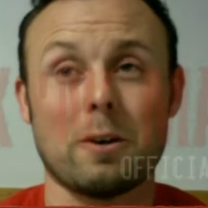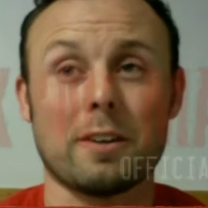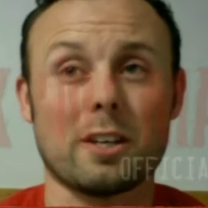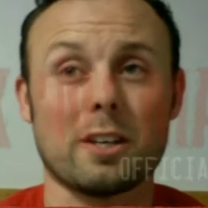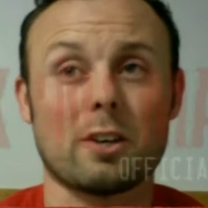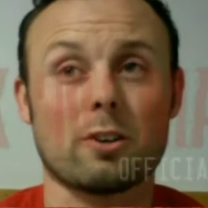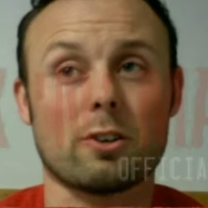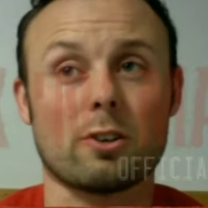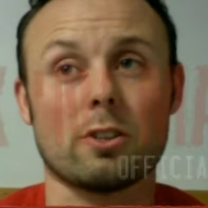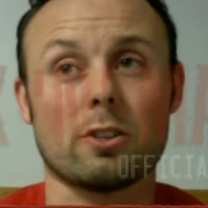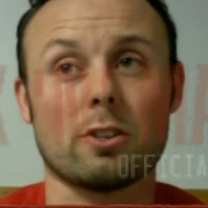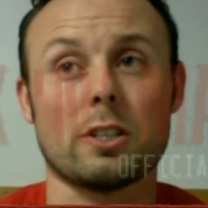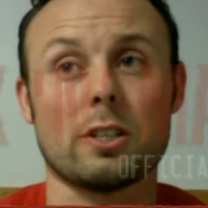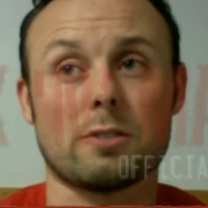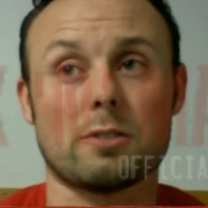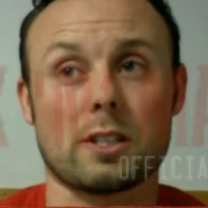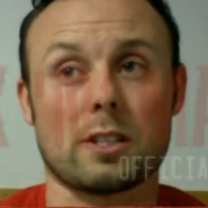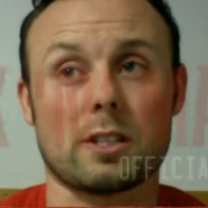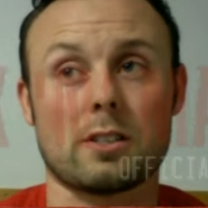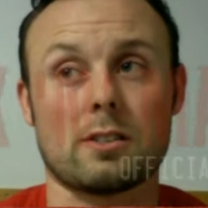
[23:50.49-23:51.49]
early
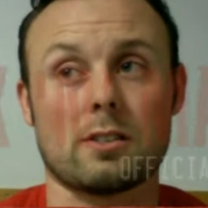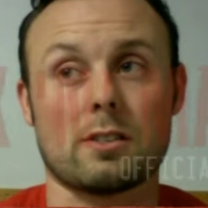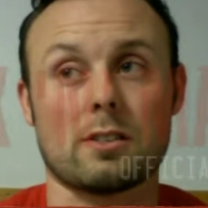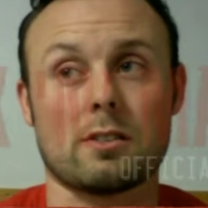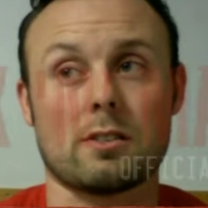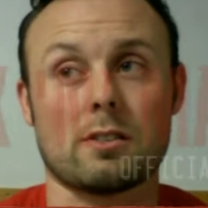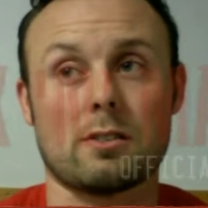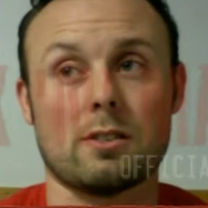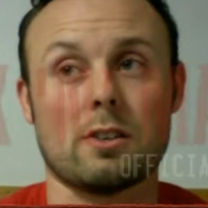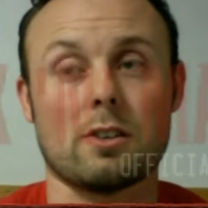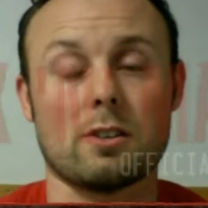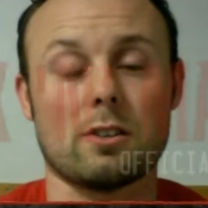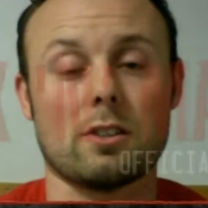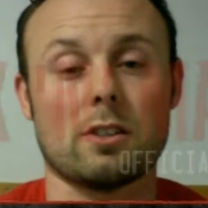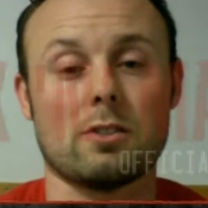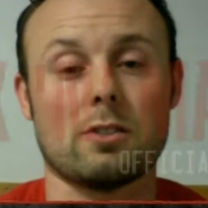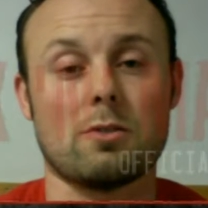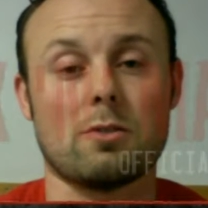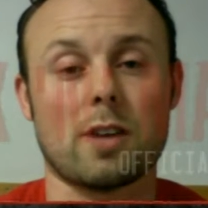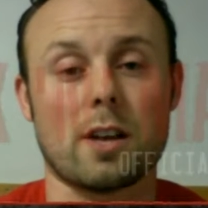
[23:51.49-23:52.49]

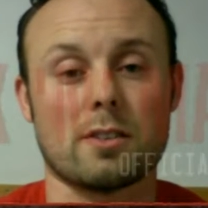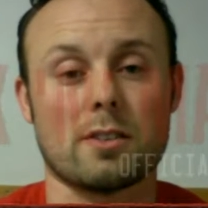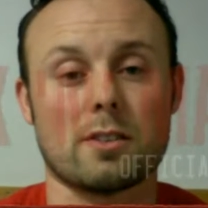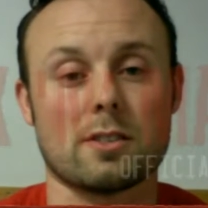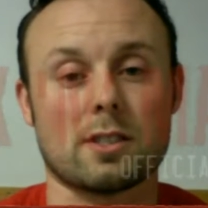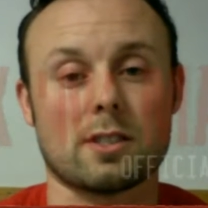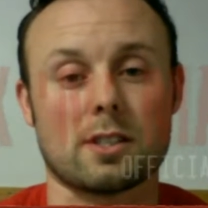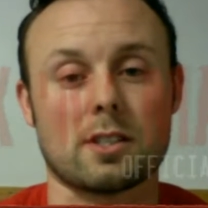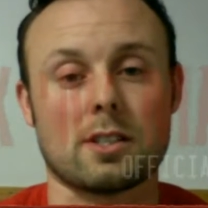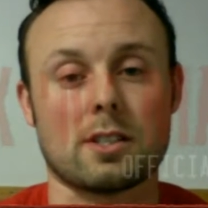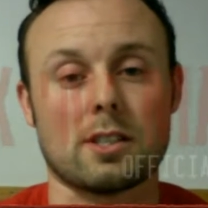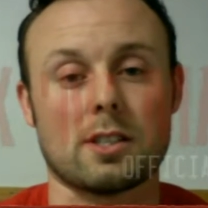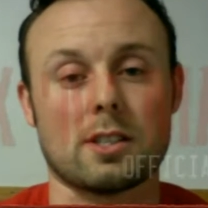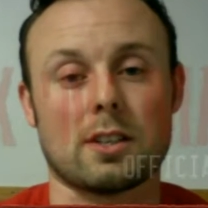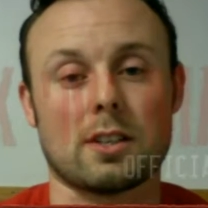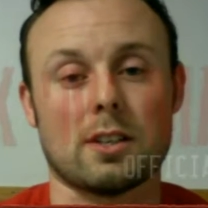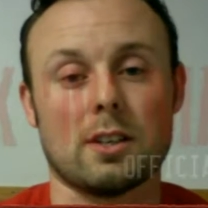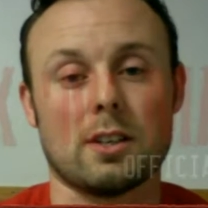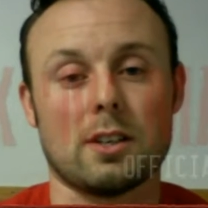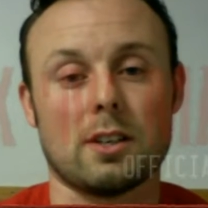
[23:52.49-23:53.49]

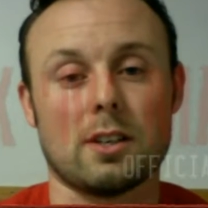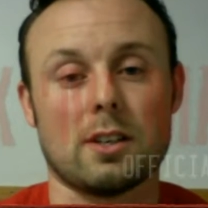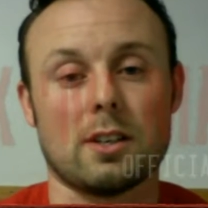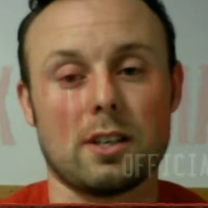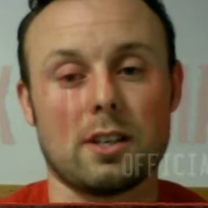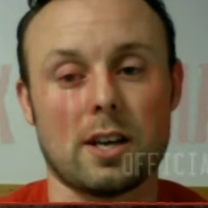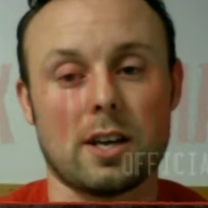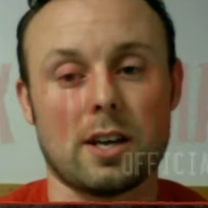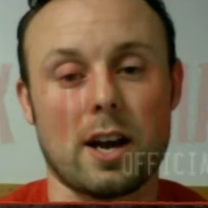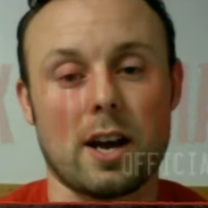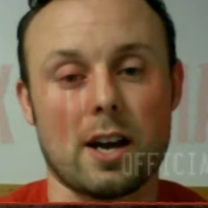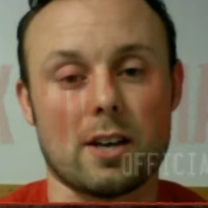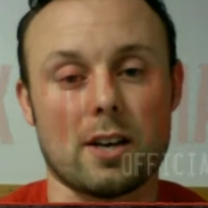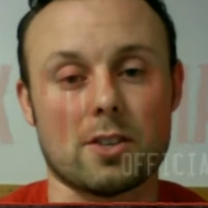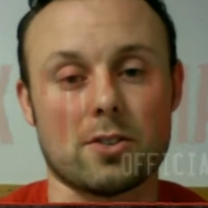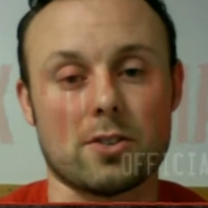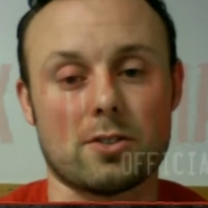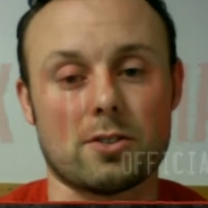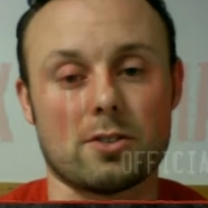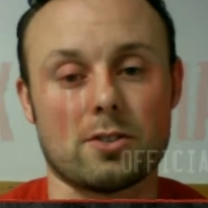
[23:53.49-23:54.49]
2016, he
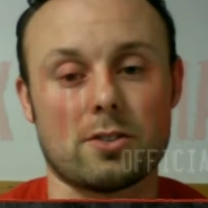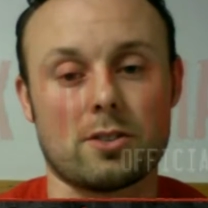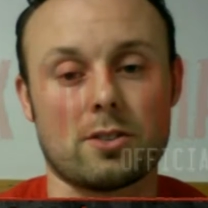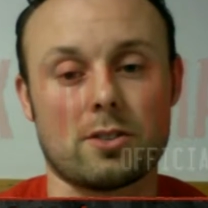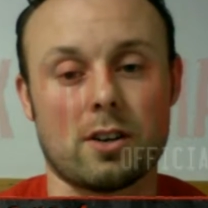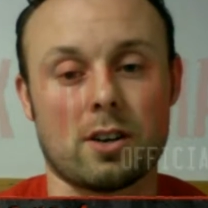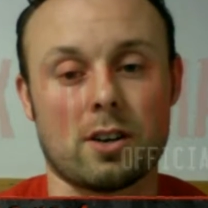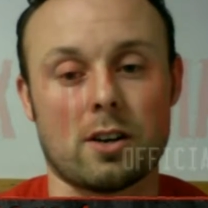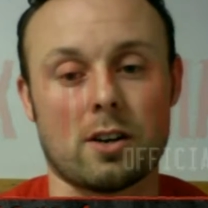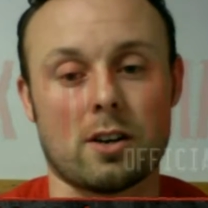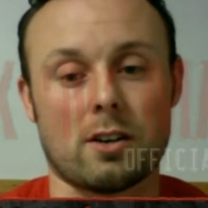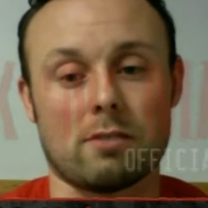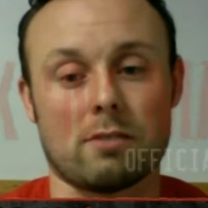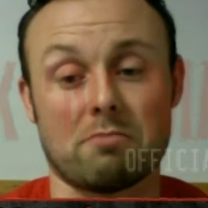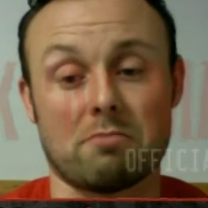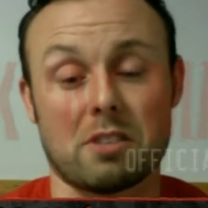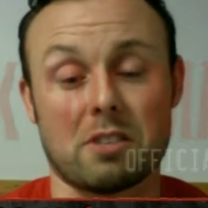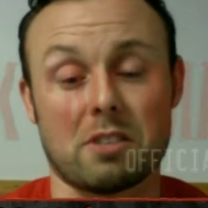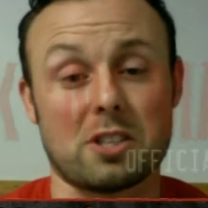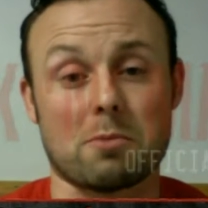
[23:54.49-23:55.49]
has a
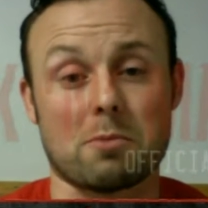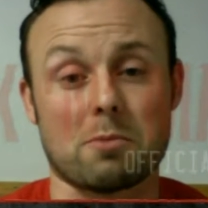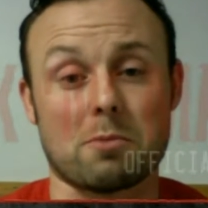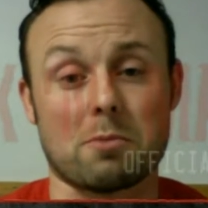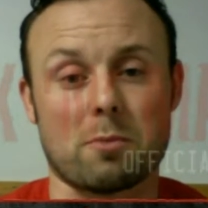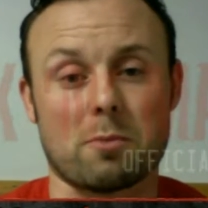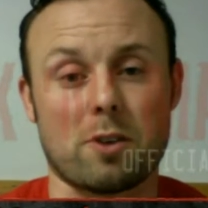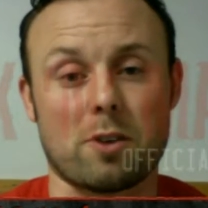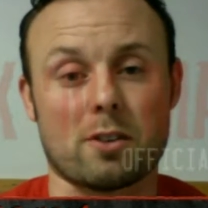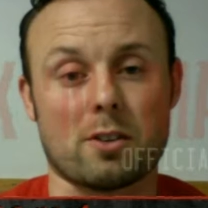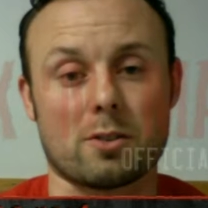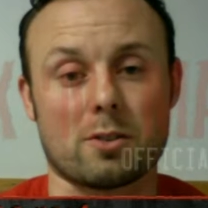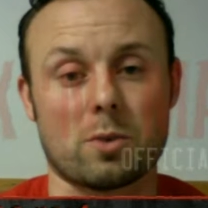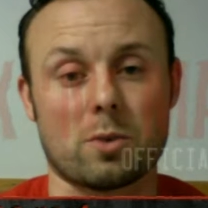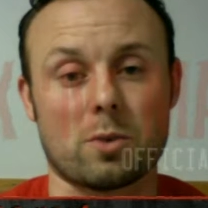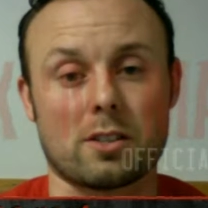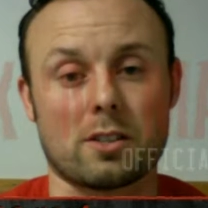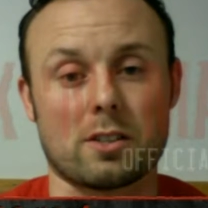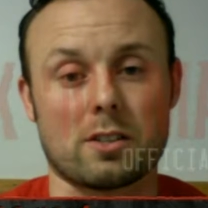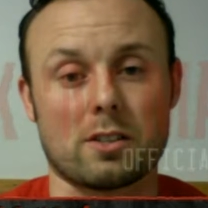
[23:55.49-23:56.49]
championship around his
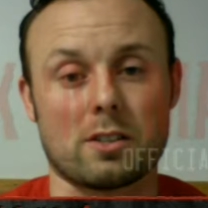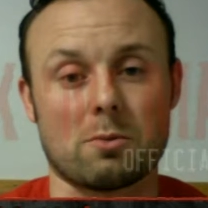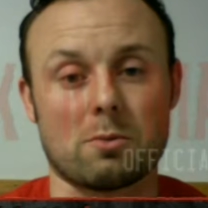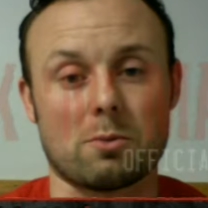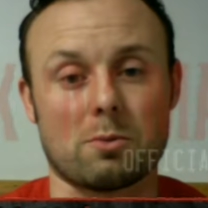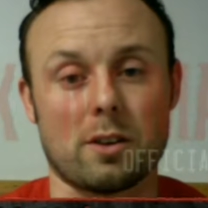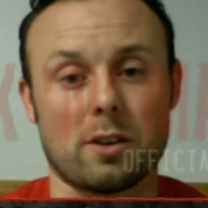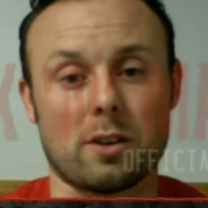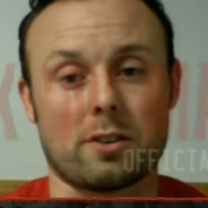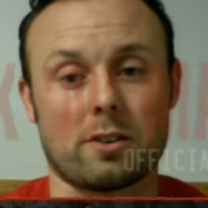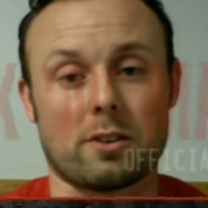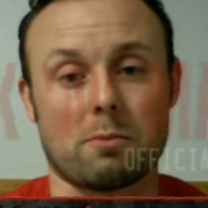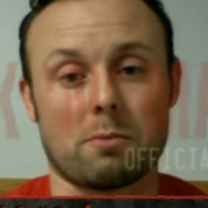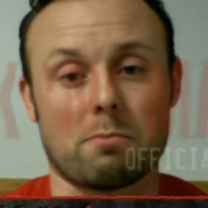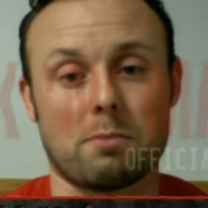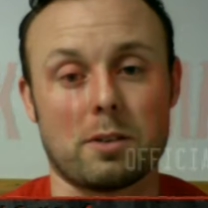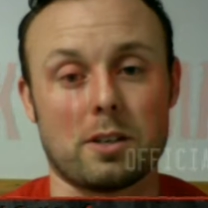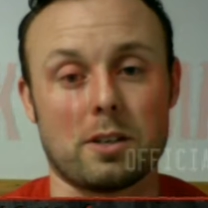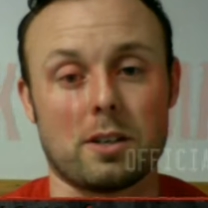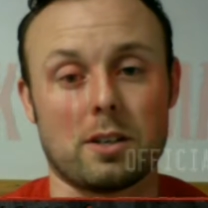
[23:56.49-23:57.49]
waist, whether it
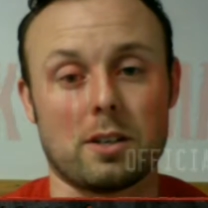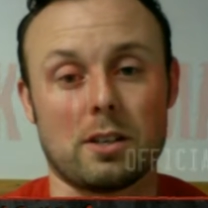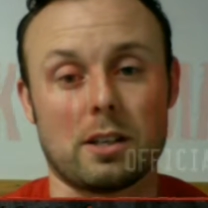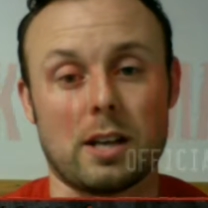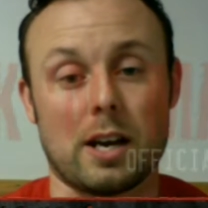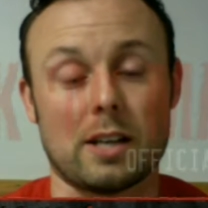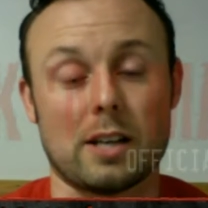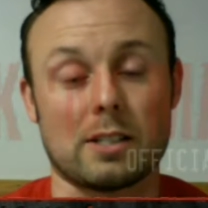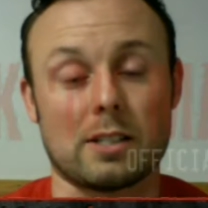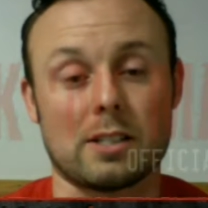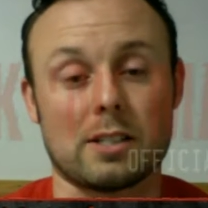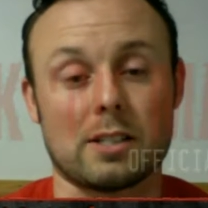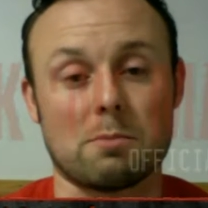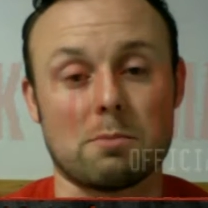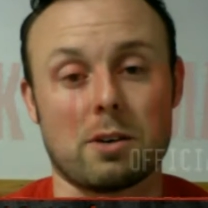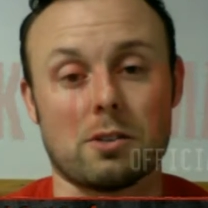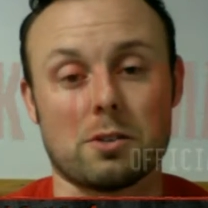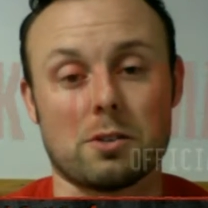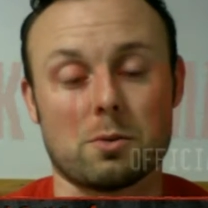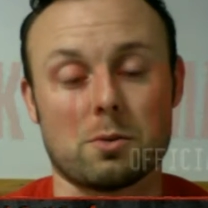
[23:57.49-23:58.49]
be the IC
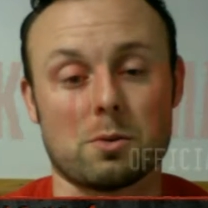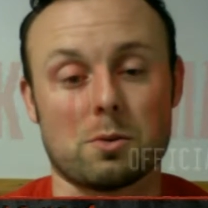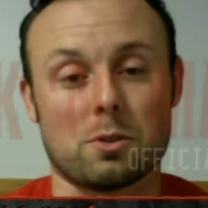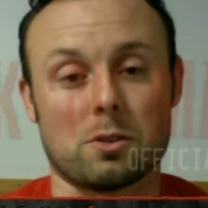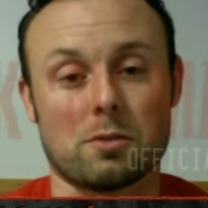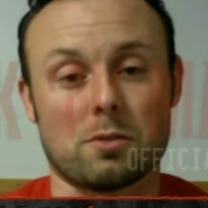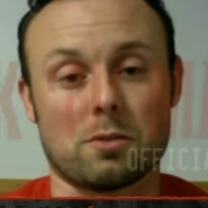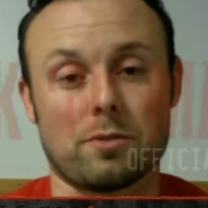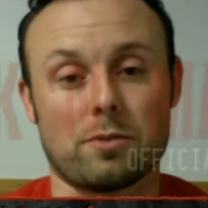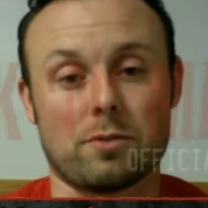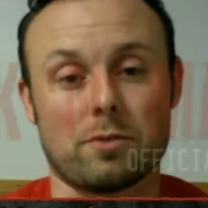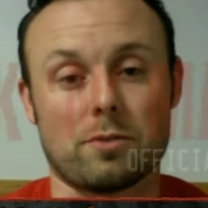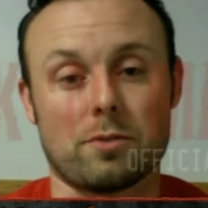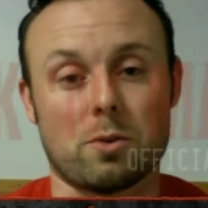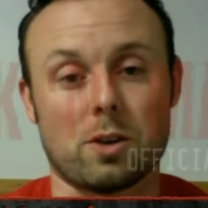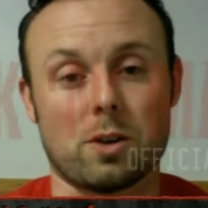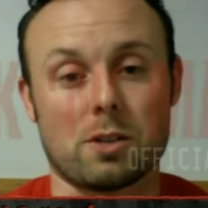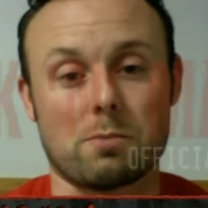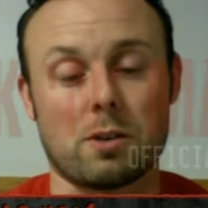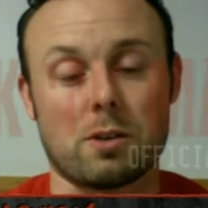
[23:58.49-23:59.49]
belt or the
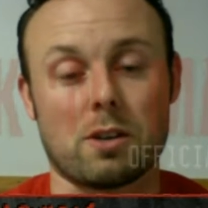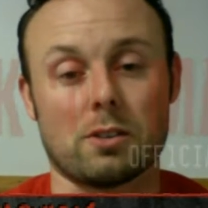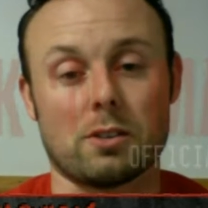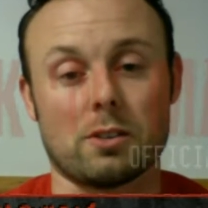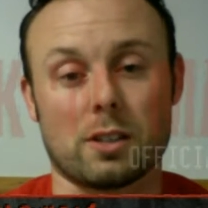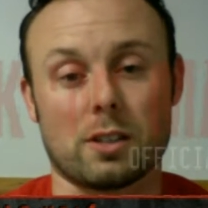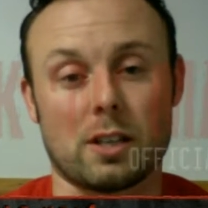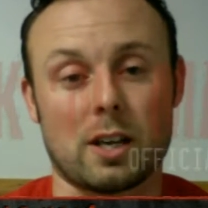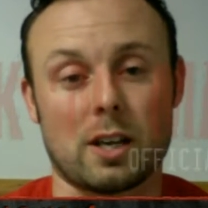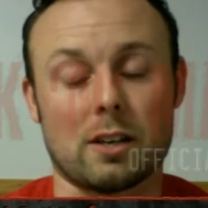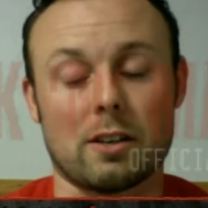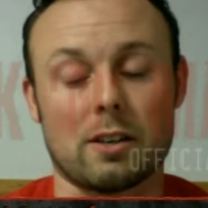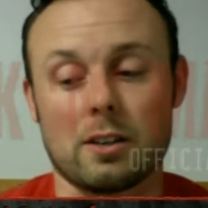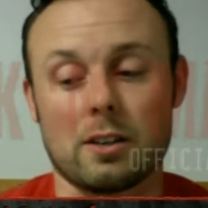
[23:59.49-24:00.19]
US belt again.